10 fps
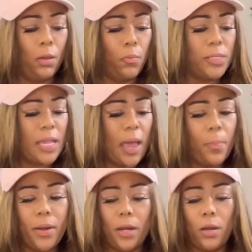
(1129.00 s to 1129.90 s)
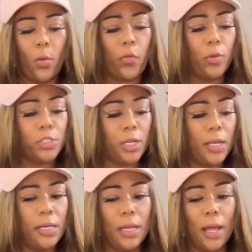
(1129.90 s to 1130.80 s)
What's happening in the future
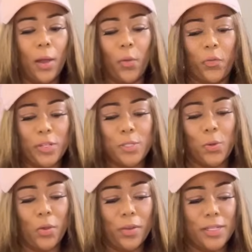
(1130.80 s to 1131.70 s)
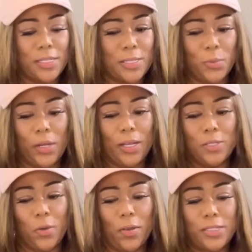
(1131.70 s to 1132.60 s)
in love for Taurus? What can
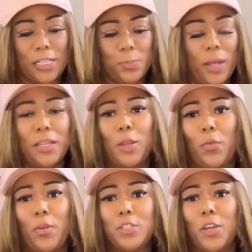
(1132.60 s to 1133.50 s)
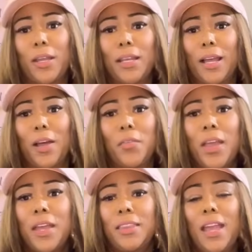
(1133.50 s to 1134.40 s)
Taurus expect in the future in love?
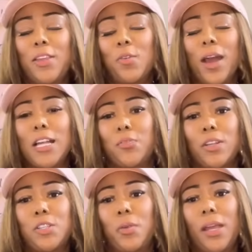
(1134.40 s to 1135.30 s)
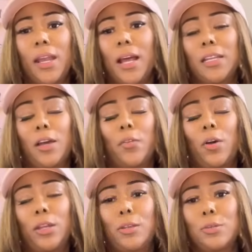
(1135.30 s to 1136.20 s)
Thank you guys for tuning in. I love
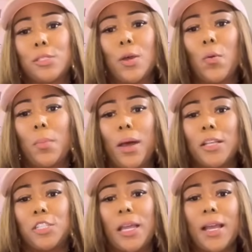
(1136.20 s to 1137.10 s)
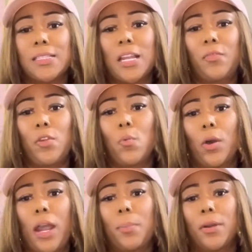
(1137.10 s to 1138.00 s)
all of you so much. Like I said, if you
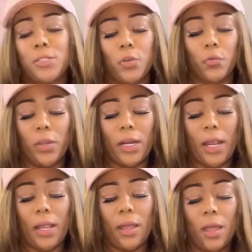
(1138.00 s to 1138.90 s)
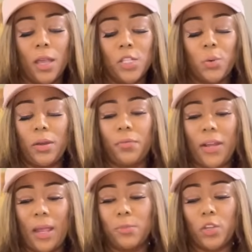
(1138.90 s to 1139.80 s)
want a personal reading, twin
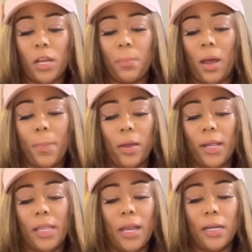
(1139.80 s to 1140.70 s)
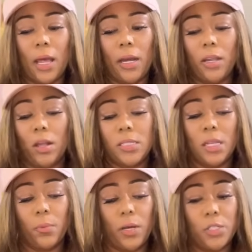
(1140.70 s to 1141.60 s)
flames, try to pop out again. A lot of y'all
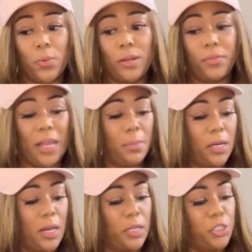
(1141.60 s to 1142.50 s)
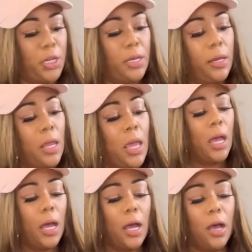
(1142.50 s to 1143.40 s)
dealing with a twin flame connection.
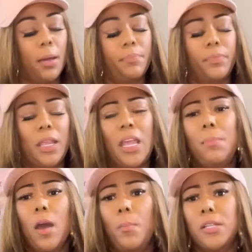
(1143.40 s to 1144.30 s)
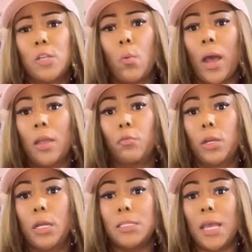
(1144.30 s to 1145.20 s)
Um, email miss hawaii
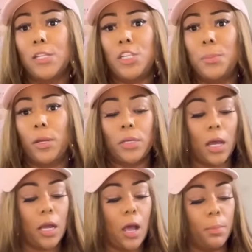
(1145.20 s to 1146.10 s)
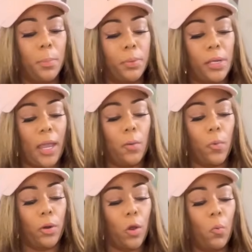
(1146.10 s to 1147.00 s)
readings at gmail dot com to book a
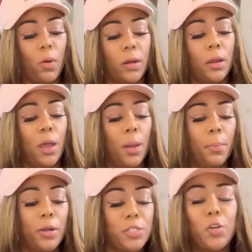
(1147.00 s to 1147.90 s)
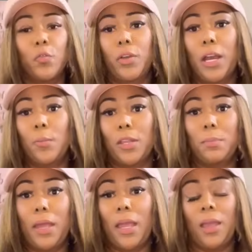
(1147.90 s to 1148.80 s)
one-on-one personal reading with
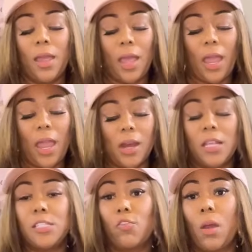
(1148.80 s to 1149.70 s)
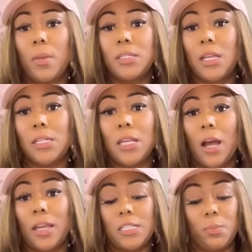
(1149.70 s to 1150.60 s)
me. And Instagram and
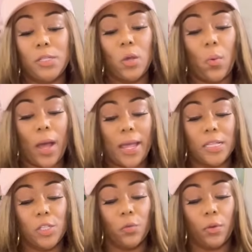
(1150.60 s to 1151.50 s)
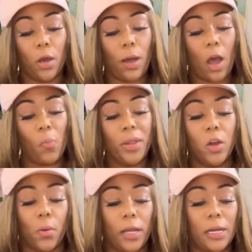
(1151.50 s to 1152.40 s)
TikTok is Miss Hawaii Tarot. I'll be
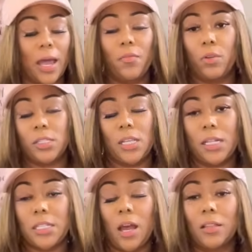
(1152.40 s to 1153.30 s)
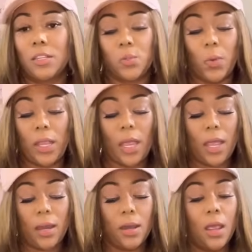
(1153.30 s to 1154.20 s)
going live on TikTok this
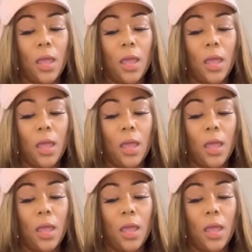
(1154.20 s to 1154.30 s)
weekend.